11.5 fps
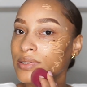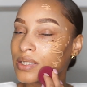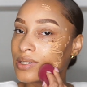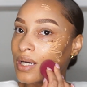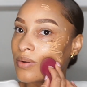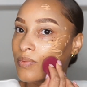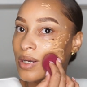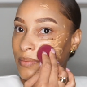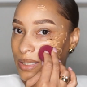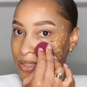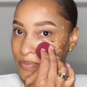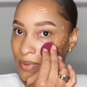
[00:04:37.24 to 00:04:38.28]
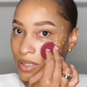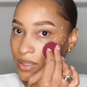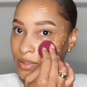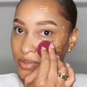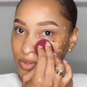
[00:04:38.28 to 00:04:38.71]
I did not wet my
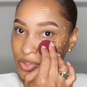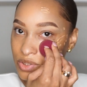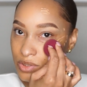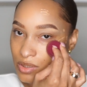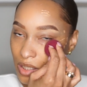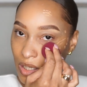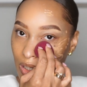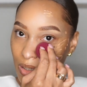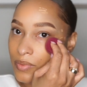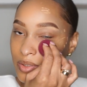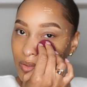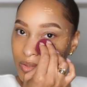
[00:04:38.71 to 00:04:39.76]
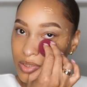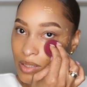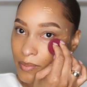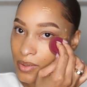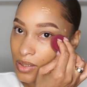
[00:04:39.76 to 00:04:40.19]
sponge. I will
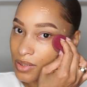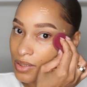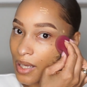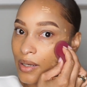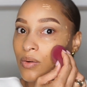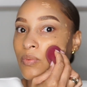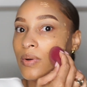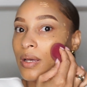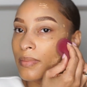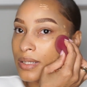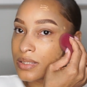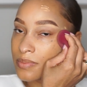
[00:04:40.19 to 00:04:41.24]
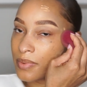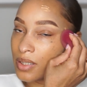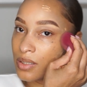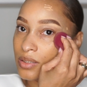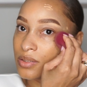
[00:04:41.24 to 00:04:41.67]
typically like wet my
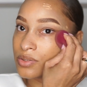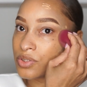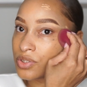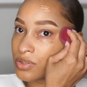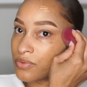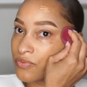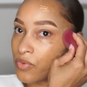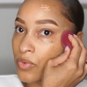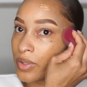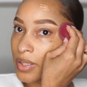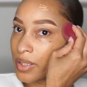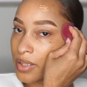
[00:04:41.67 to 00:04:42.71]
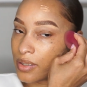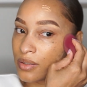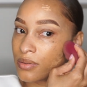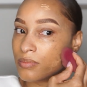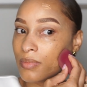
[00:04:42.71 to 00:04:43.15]
sponge
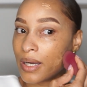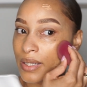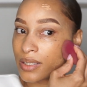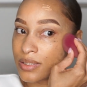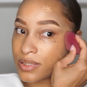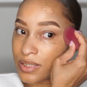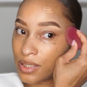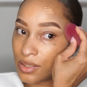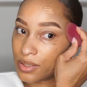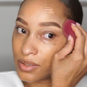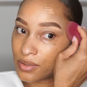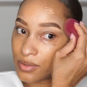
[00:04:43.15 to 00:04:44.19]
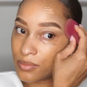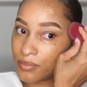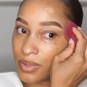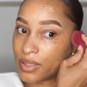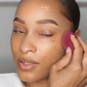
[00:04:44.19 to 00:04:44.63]
for my concealer,
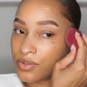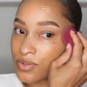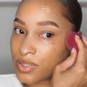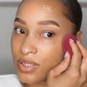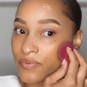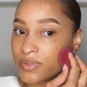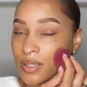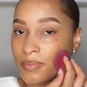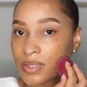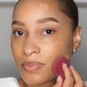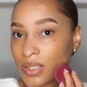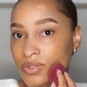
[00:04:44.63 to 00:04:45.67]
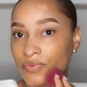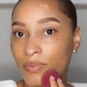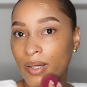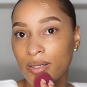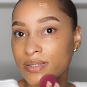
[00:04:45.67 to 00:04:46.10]
but I use a different type of sponge
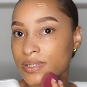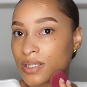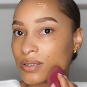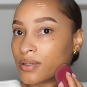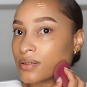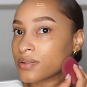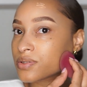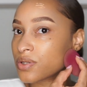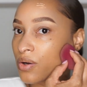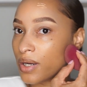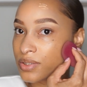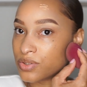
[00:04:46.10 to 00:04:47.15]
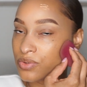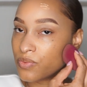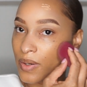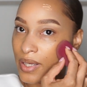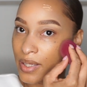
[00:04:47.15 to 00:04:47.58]
for my concealer. So I
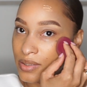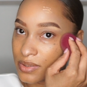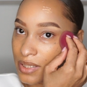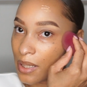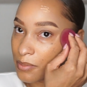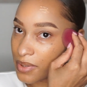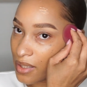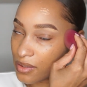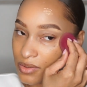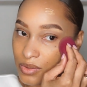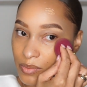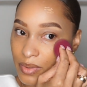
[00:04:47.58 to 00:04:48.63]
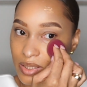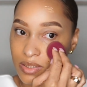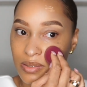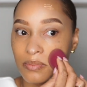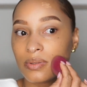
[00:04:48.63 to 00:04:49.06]
do damp that a little
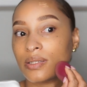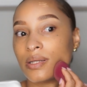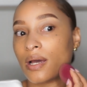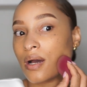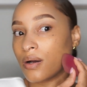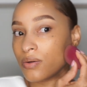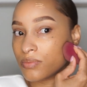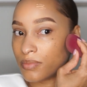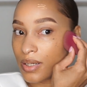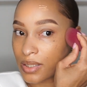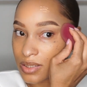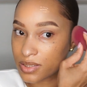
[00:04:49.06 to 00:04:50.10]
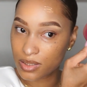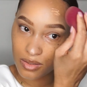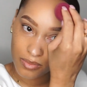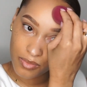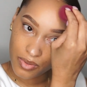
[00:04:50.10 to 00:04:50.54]
bit to blend out my
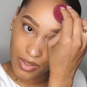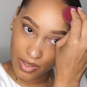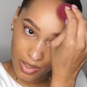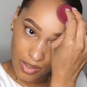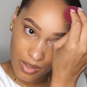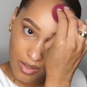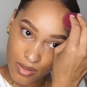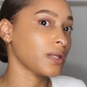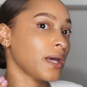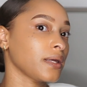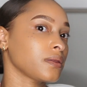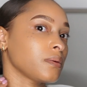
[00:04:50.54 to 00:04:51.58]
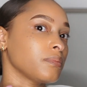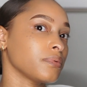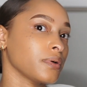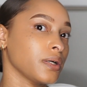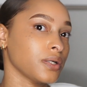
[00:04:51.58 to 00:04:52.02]
concealer more. I feel like the
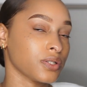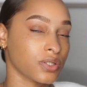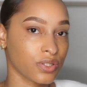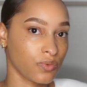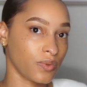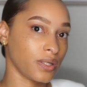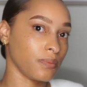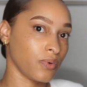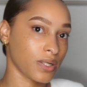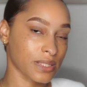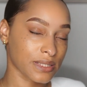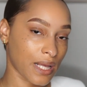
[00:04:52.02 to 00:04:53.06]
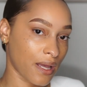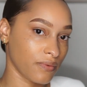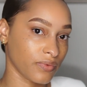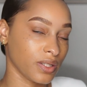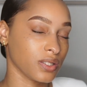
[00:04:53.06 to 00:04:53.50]
brush with a more
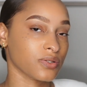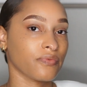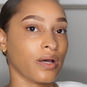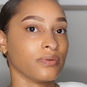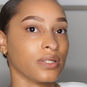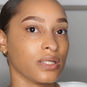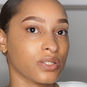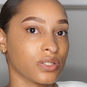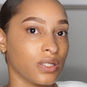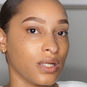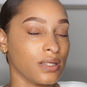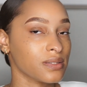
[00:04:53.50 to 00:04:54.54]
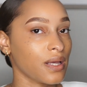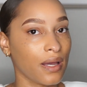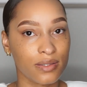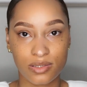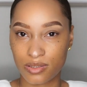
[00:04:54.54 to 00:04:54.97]
satin finish foundation is
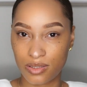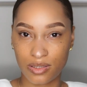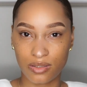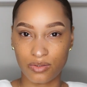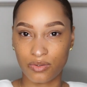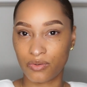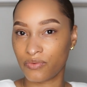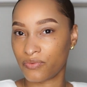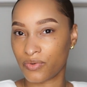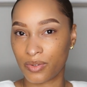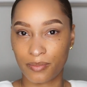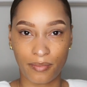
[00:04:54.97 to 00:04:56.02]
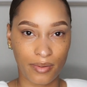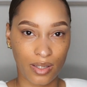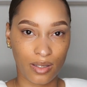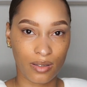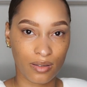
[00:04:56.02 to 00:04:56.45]
ideal for
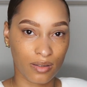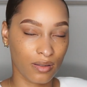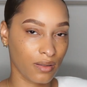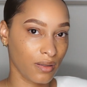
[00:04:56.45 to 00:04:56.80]
me.